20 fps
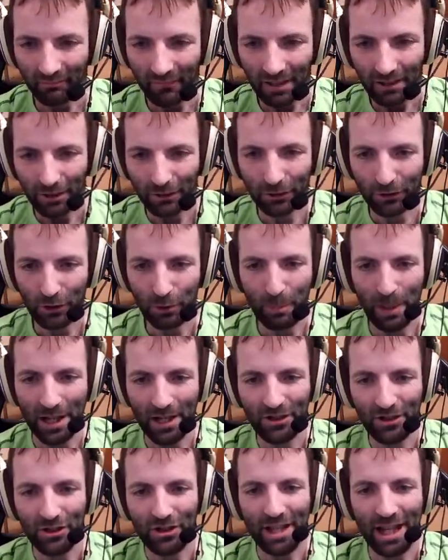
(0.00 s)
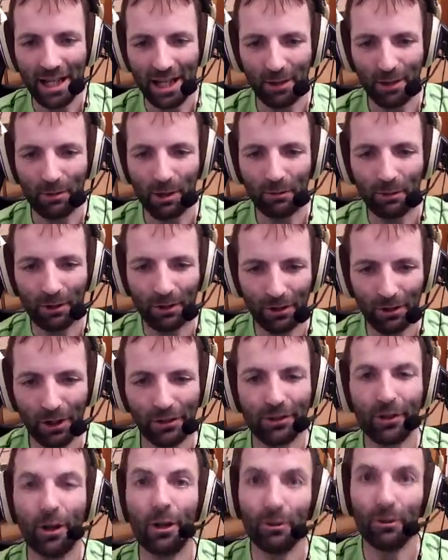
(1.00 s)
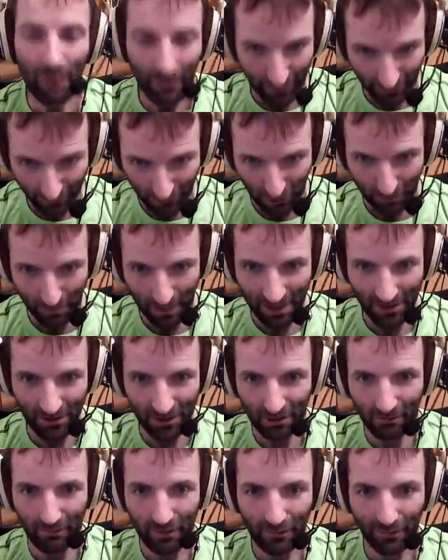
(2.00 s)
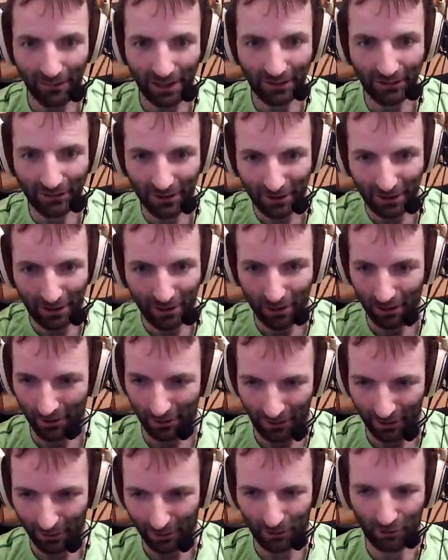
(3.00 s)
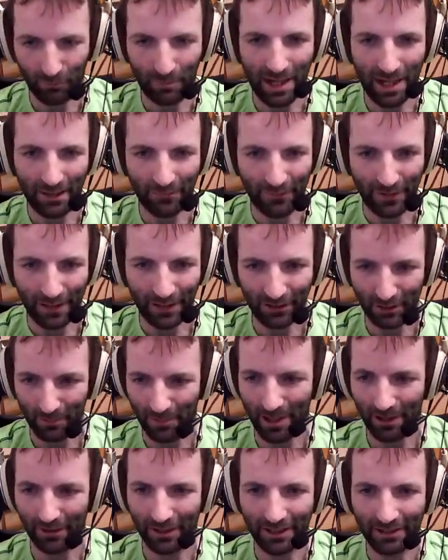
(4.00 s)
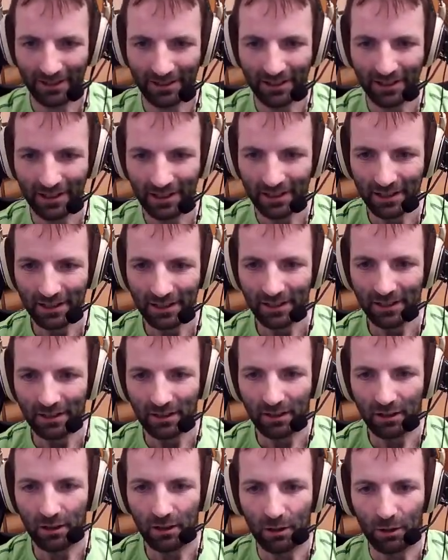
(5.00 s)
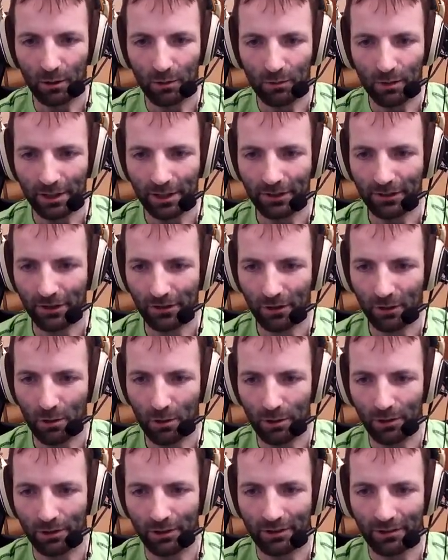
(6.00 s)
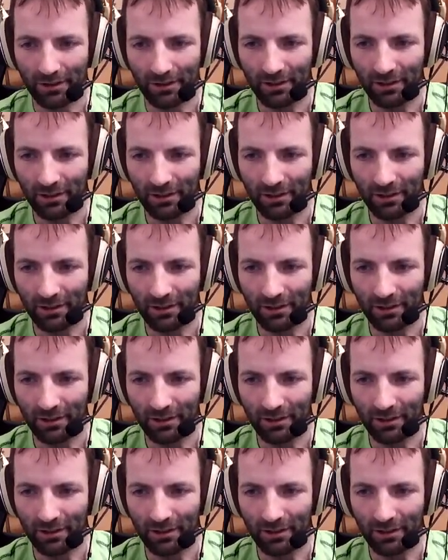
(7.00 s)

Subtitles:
The suspension, yeah, we were not done with the suspension. We've listed a lot of bad things about it. Oh, this is a corner.